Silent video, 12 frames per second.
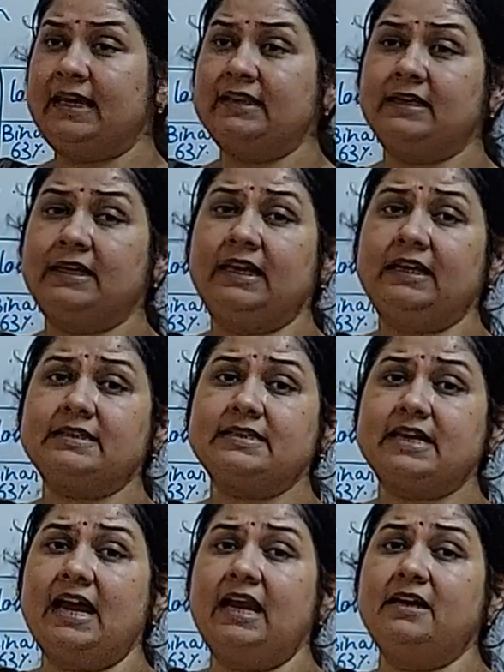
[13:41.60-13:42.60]
Catholics
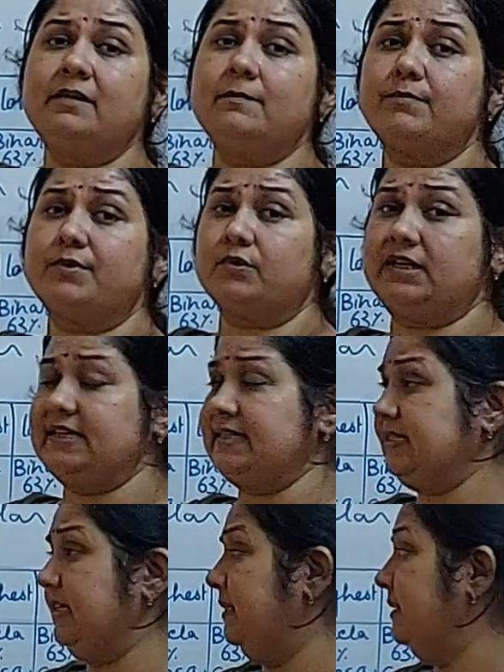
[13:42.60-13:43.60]
and
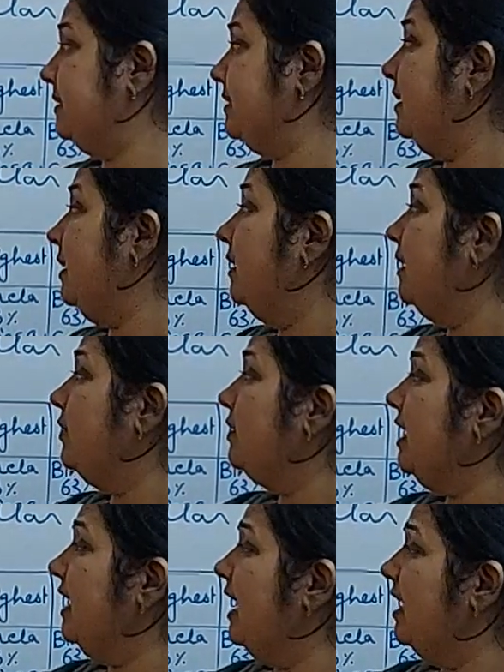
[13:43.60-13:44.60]
Protestants. Now
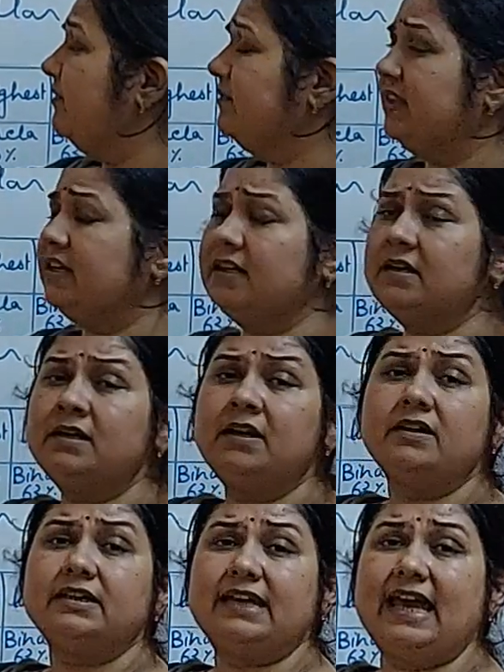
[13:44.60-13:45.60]
they have the
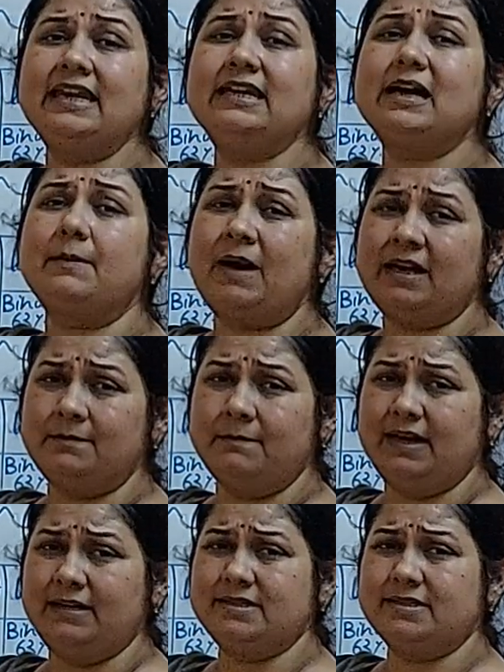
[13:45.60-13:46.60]
10
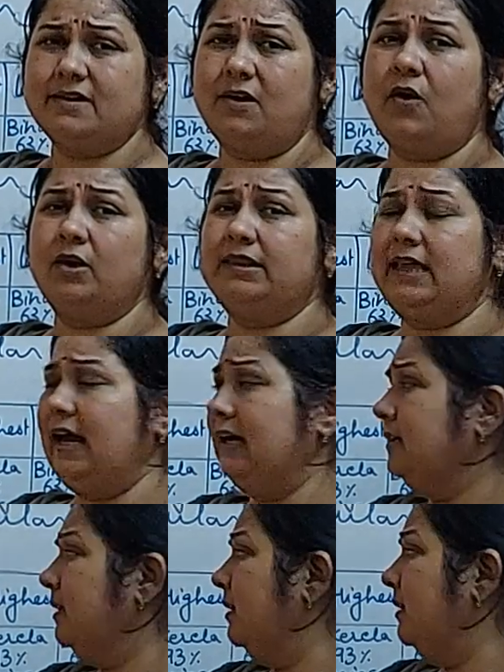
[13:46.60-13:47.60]
commandments, on
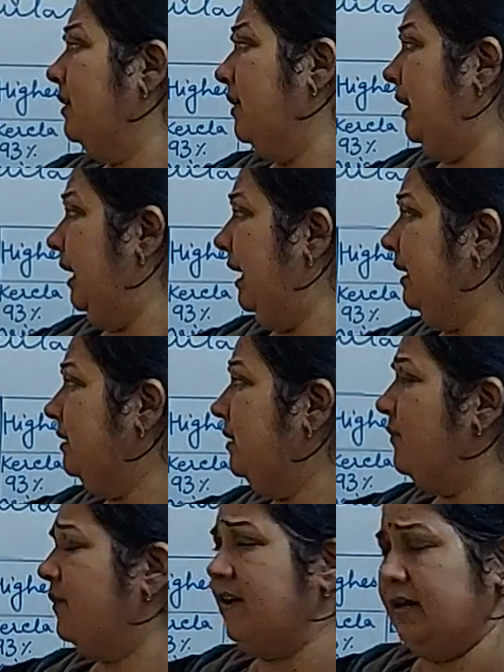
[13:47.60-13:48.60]
that
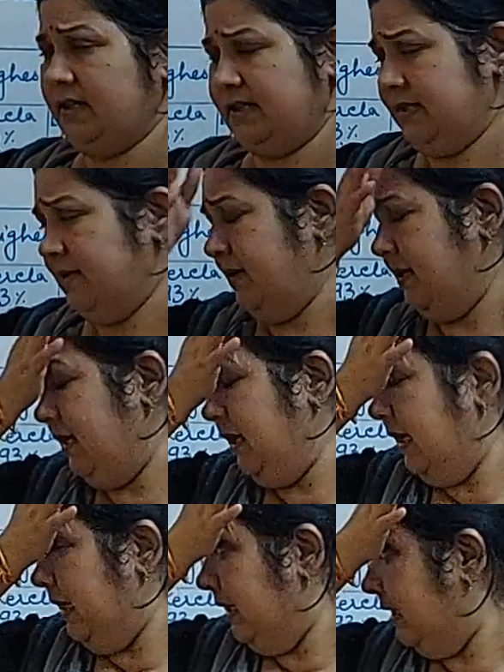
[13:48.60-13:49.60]
it works.
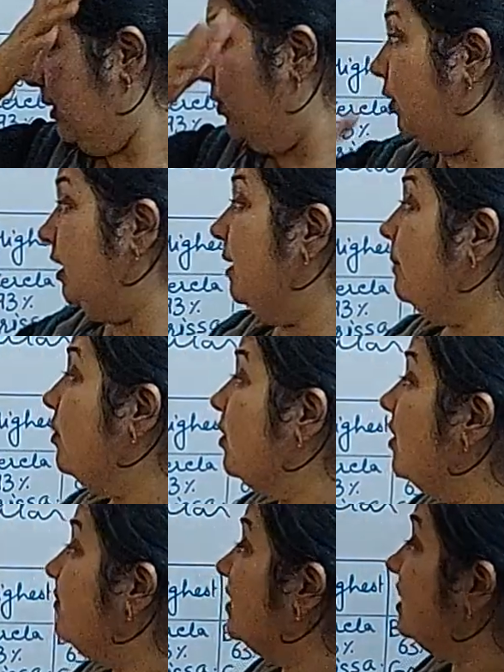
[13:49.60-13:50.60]
The holy
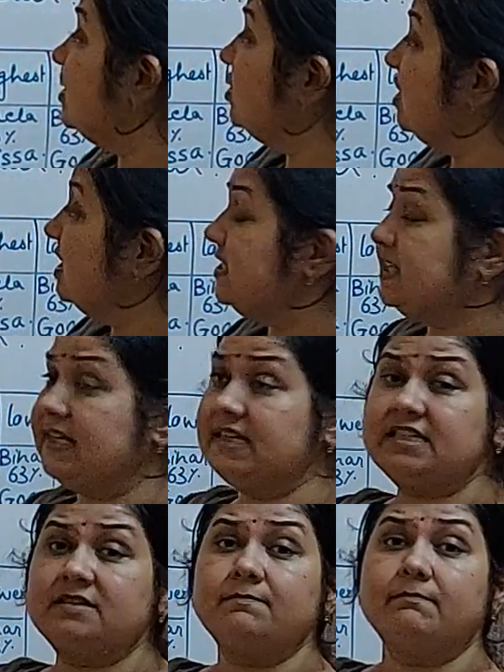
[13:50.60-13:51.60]
book of Christians
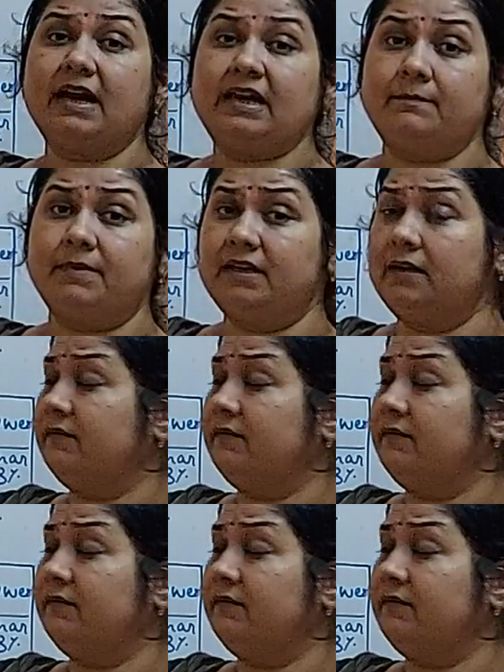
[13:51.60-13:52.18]
is Bible,